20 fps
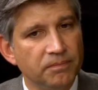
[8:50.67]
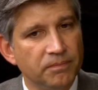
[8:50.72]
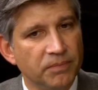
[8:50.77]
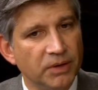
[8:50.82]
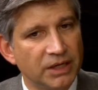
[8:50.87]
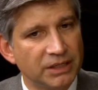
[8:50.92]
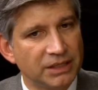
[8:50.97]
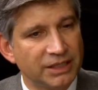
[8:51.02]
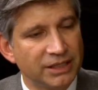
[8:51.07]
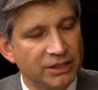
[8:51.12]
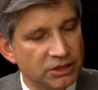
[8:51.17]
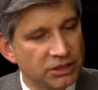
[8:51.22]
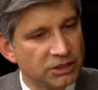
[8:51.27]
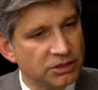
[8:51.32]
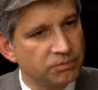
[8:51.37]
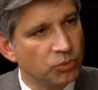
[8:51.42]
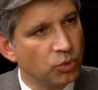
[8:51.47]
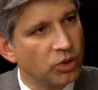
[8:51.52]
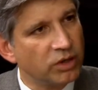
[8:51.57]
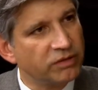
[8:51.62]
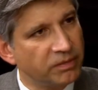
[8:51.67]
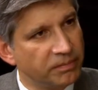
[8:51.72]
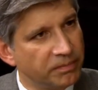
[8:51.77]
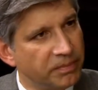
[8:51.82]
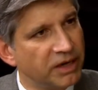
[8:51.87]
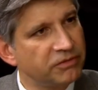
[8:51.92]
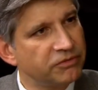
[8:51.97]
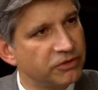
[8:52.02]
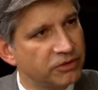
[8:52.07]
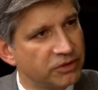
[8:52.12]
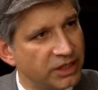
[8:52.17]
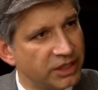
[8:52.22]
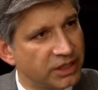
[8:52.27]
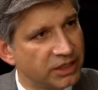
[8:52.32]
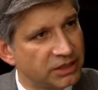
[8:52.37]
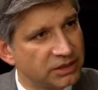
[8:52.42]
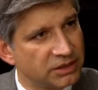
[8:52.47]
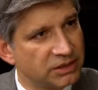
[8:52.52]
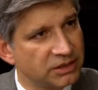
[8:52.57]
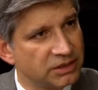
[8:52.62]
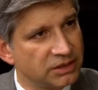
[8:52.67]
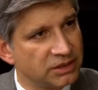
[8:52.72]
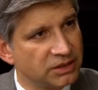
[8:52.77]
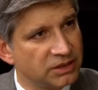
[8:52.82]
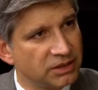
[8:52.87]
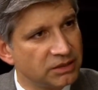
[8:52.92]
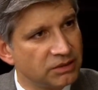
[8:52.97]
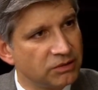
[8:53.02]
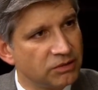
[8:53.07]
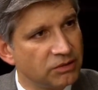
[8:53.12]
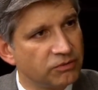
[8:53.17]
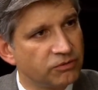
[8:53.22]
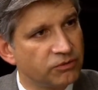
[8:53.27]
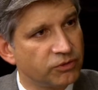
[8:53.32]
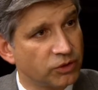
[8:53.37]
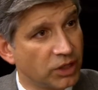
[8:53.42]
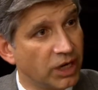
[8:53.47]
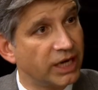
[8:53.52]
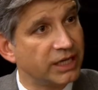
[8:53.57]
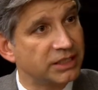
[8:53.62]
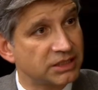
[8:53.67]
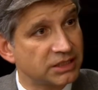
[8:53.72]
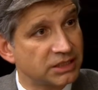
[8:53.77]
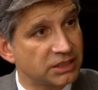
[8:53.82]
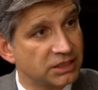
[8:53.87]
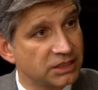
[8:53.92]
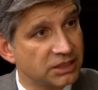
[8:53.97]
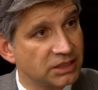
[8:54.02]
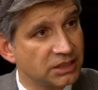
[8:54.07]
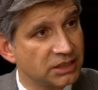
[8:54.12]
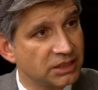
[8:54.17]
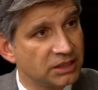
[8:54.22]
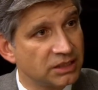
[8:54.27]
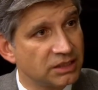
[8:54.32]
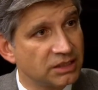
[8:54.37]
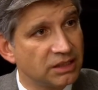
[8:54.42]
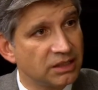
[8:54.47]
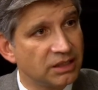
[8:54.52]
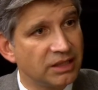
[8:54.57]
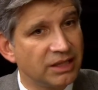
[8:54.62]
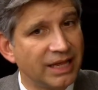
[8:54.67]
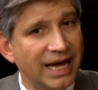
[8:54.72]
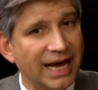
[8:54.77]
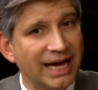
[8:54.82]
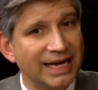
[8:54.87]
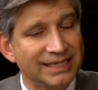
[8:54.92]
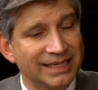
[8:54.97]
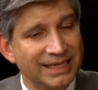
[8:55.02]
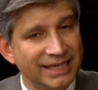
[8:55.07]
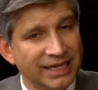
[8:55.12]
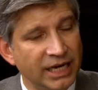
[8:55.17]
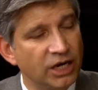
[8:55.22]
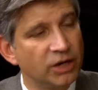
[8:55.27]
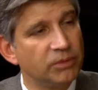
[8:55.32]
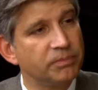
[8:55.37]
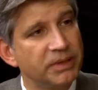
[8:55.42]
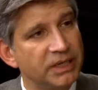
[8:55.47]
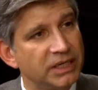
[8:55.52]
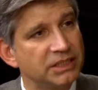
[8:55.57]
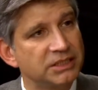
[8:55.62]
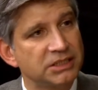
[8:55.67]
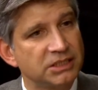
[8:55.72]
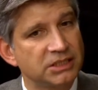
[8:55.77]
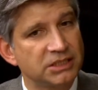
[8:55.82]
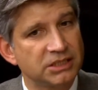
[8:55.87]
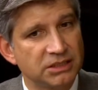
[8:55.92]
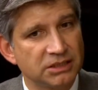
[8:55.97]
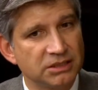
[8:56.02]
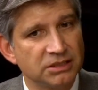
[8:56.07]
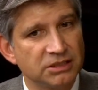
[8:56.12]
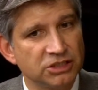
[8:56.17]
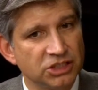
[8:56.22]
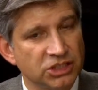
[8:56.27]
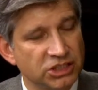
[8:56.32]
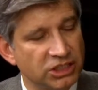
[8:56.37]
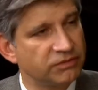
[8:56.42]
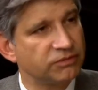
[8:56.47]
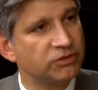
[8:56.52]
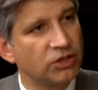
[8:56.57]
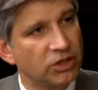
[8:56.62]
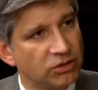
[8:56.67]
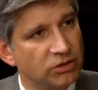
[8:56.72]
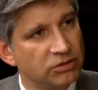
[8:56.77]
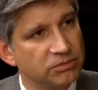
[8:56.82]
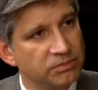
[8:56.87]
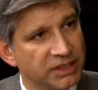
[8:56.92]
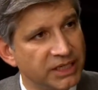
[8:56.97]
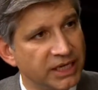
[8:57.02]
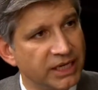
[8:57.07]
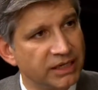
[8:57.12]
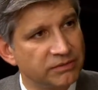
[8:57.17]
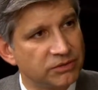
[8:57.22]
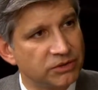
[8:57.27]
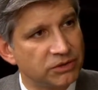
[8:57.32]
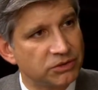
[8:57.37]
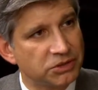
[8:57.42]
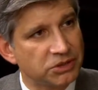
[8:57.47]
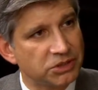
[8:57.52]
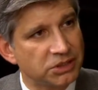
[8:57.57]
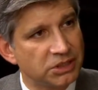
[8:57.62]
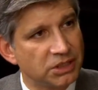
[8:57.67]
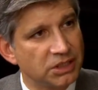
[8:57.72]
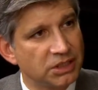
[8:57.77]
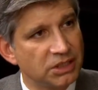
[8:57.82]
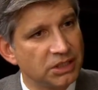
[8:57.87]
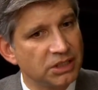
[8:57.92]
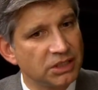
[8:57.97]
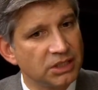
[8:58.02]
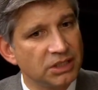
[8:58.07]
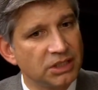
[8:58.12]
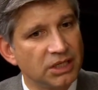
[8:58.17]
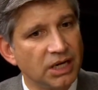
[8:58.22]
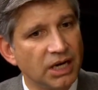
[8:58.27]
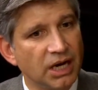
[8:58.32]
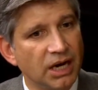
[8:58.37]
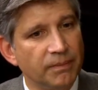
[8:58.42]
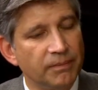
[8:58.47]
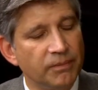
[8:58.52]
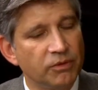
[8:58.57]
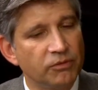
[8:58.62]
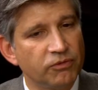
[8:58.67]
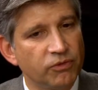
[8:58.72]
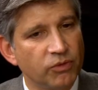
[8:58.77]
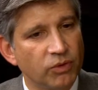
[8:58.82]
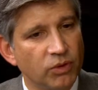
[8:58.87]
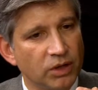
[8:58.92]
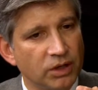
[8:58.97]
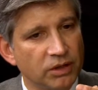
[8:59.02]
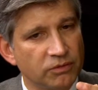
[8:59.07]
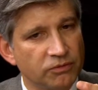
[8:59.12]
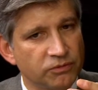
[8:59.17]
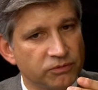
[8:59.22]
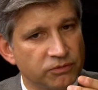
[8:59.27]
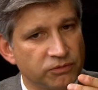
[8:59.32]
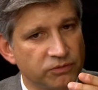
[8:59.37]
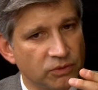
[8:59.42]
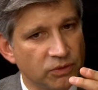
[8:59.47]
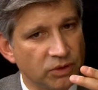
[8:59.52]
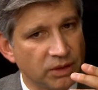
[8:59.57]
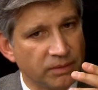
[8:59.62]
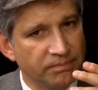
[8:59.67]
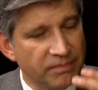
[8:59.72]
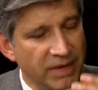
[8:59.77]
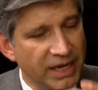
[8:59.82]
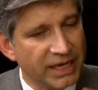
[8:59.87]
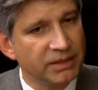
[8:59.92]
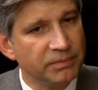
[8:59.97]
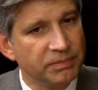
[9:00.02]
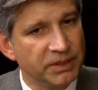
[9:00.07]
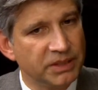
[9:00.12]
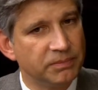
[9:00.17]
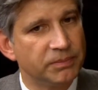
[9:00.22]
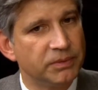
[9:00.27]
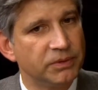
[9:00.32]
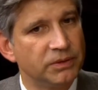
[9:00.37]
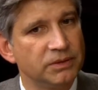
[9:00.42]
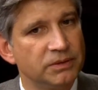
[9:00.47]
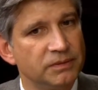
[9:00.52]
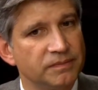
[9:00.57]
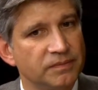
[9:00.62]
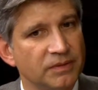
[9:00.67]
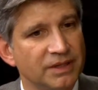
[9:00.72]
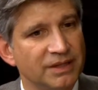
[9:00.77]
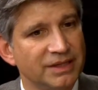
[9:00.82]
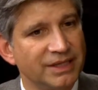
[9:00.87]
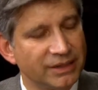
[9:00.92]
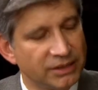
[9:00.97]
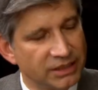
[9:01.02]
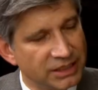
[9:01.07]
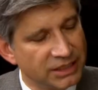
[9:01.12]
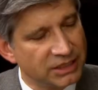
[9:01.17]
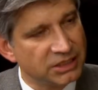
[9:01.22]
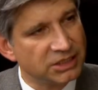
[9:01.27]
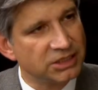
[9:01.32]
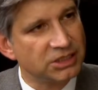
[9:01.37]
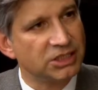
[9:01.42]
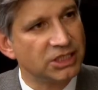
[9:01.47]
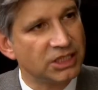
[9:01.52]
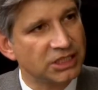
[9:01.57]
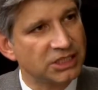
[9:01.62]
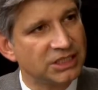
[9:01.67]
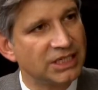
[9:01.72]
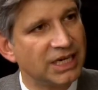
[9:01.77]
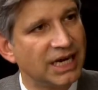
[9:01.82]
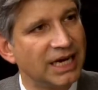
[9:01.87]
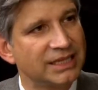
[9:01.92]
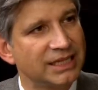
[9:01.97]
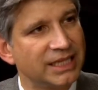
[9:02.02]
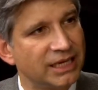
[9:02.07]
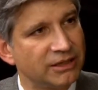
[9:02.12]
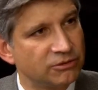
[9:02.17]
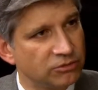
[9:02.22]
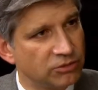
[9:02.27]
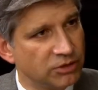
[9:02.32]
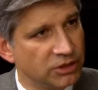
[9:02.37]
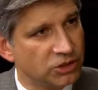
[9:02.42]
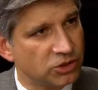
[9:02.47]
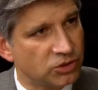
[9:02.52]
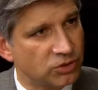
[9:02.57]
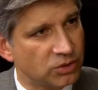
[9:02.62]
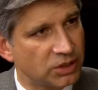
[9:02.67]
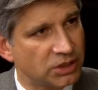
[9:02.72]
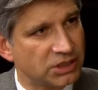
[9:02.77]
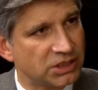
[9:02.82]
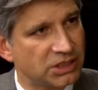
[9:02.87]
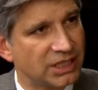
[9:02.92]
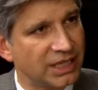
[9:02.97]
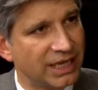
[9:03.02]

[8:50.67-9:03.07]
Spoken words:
But there is more of a buffer there for us that can help us shift our own behaviors. For many people, there is just not that resource,